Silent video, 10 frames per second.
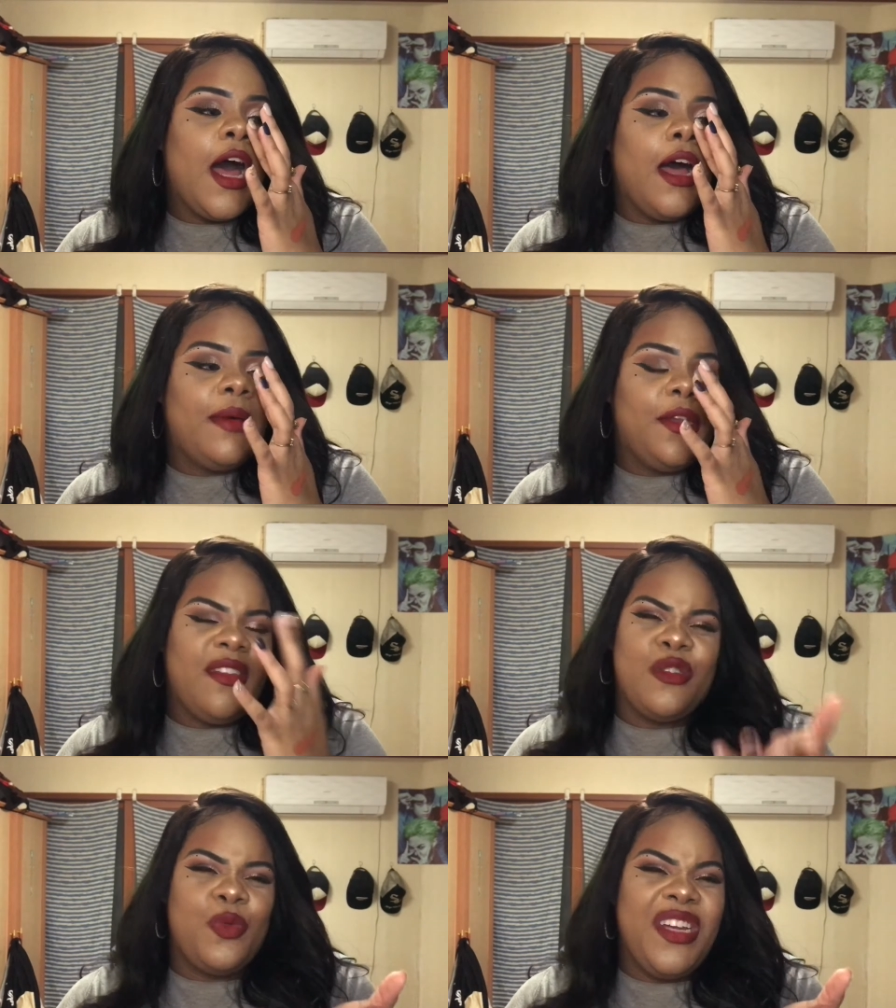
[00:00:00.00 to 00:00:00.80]
I know
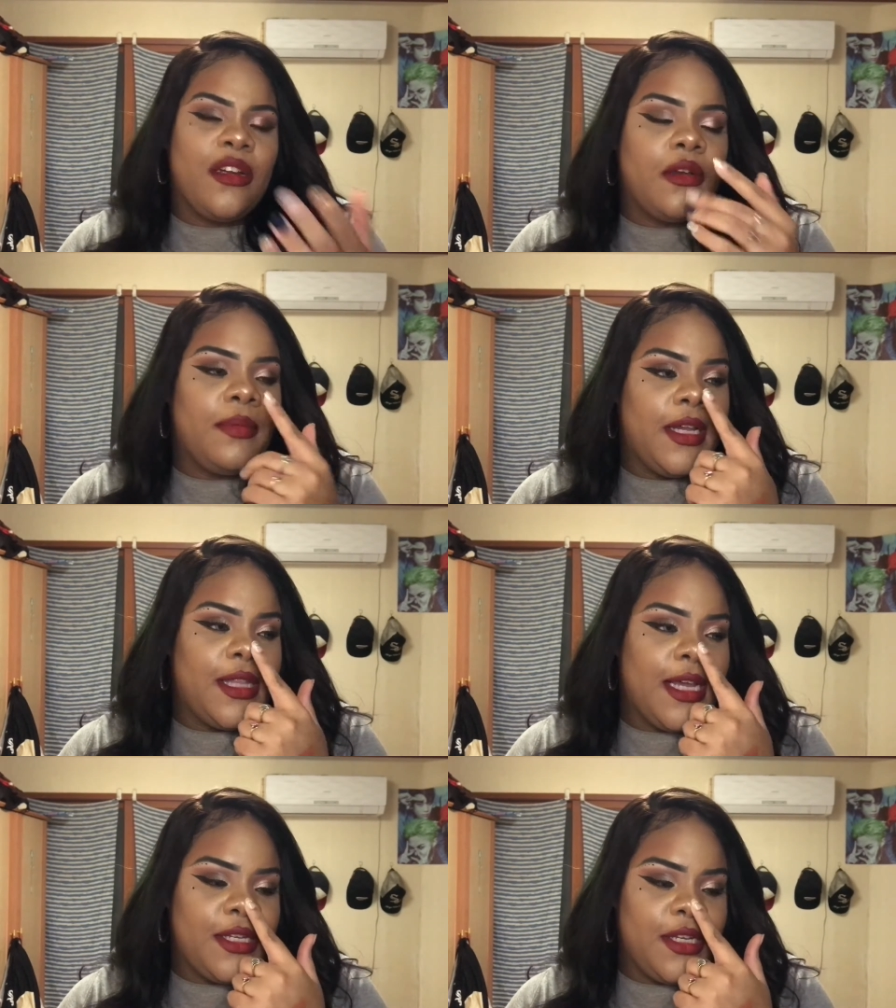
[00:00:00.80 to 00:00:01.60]
that's weird, but
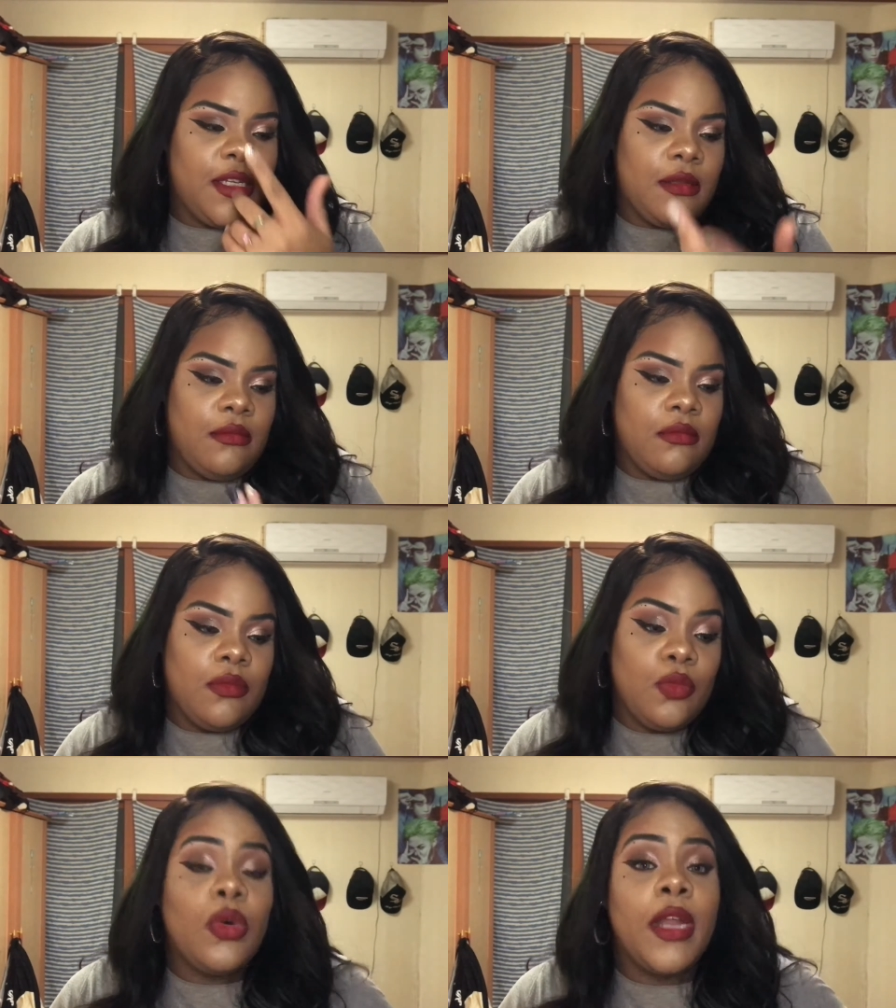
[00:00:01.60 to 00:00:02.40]
that's just
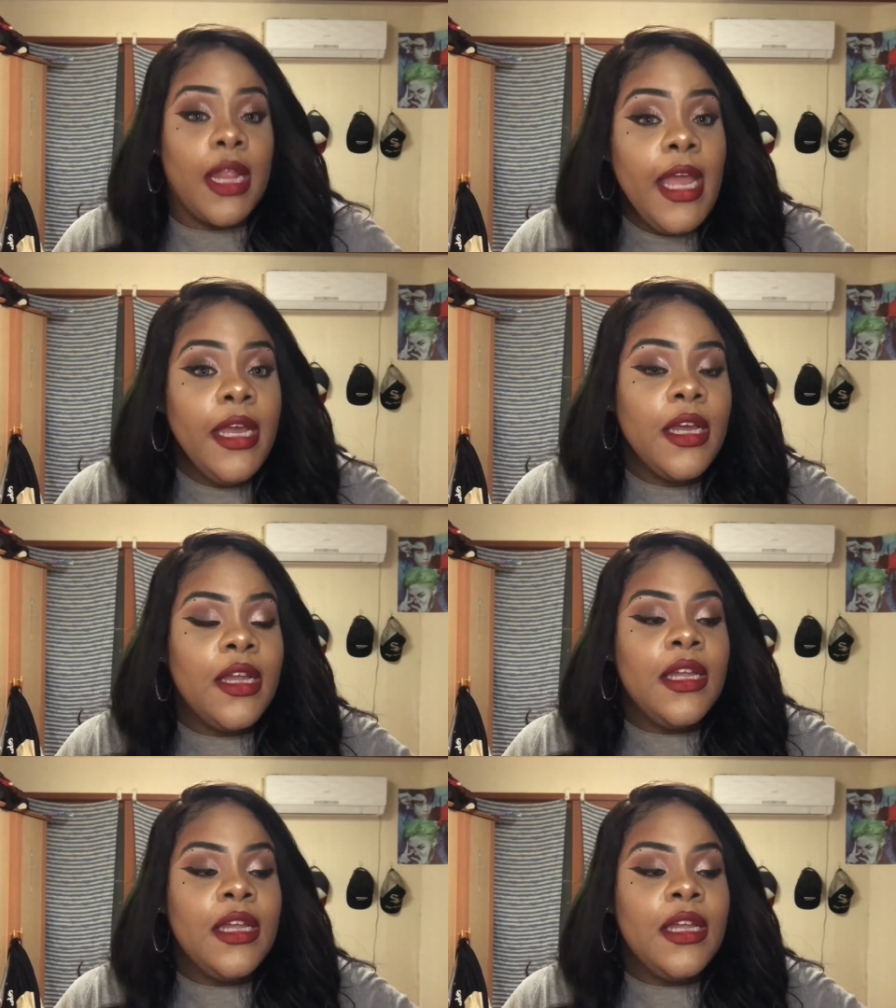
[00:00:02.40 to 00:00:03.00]
what I like,